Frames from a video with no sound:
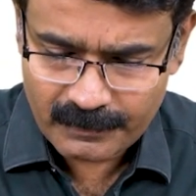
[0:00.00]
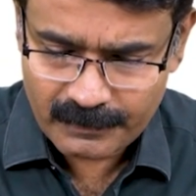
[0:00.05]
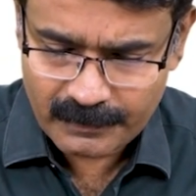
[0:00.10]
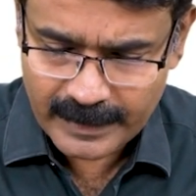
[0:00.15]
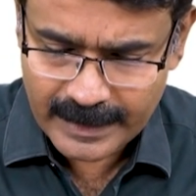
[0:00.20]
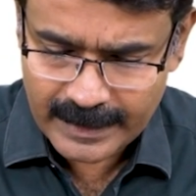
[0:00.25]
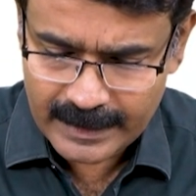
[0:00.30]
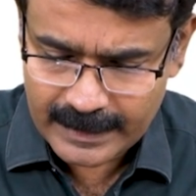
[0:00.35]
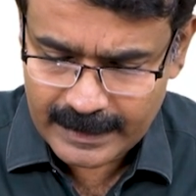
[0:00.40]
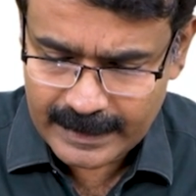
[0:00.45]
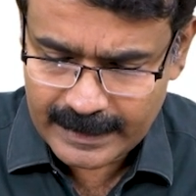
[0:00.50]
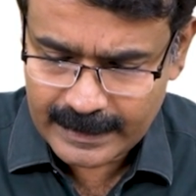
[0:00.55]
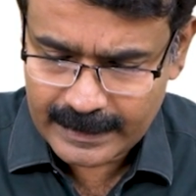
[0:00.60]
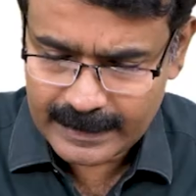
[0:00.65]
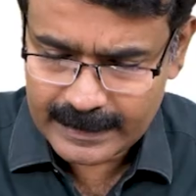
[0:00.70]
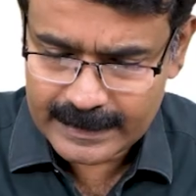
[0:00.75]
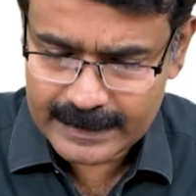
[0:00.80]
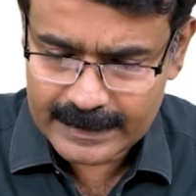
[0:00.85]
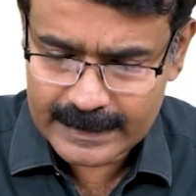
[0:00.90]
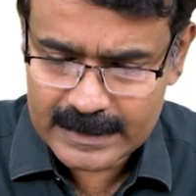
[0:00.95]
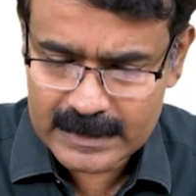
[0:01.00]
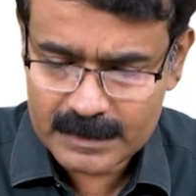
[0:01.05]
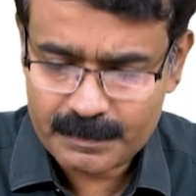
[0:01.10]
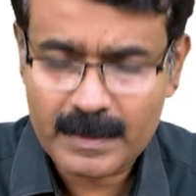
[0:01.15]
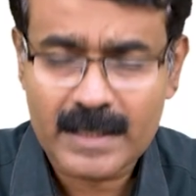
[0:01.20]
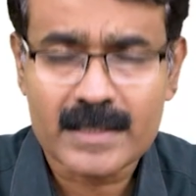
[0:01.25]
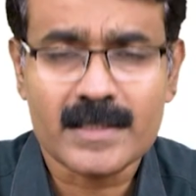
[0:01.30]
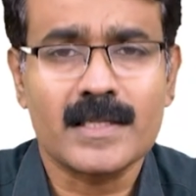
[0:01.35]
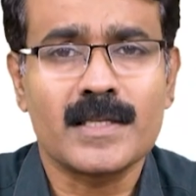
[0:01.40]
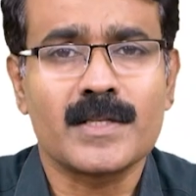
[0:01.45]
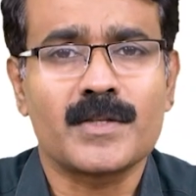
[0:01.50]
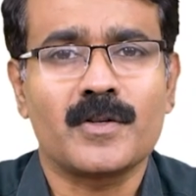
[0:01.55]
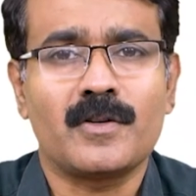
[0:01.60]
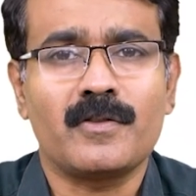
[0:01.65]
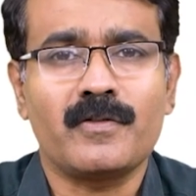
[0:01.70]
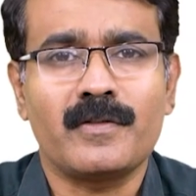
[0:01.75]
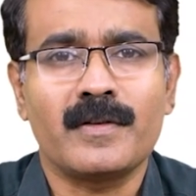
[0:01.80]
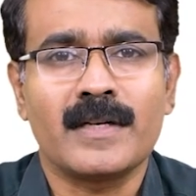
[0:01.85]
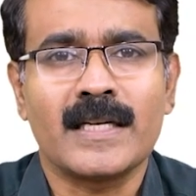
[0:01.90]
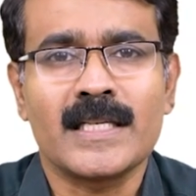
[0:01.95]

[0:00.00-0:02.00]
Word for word: finding is presence of